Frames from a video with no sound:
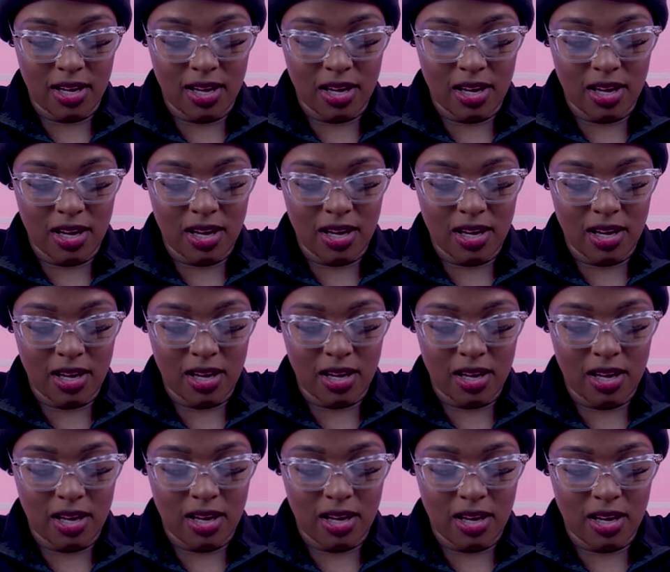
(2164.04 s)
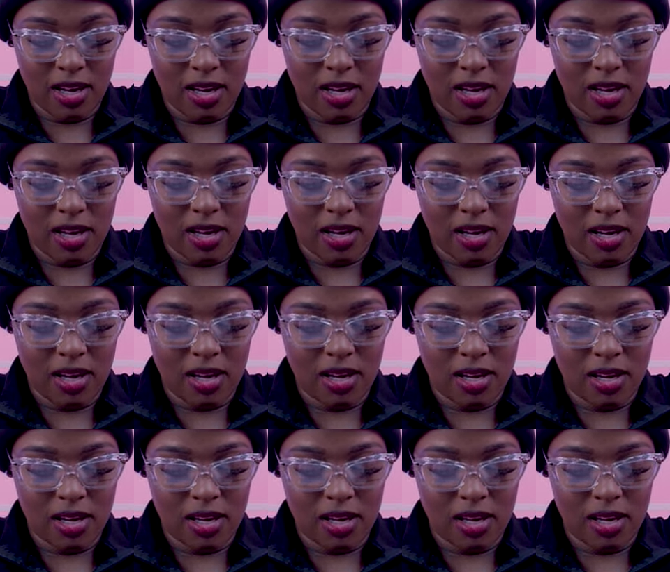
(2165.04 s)

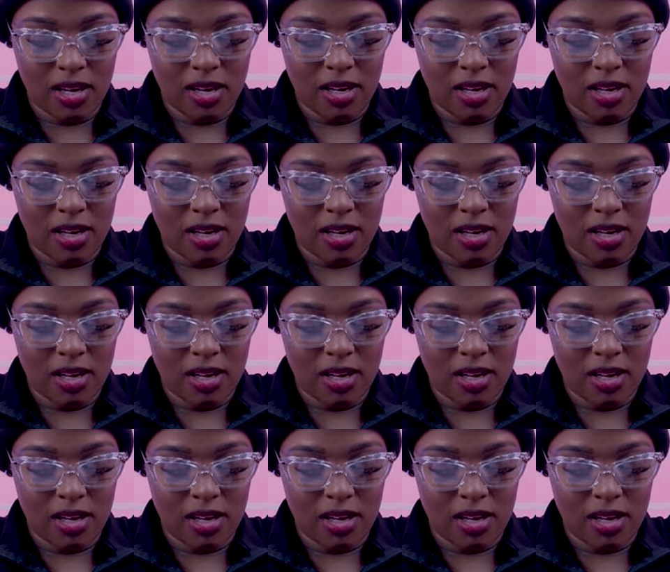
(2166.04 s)
(silence)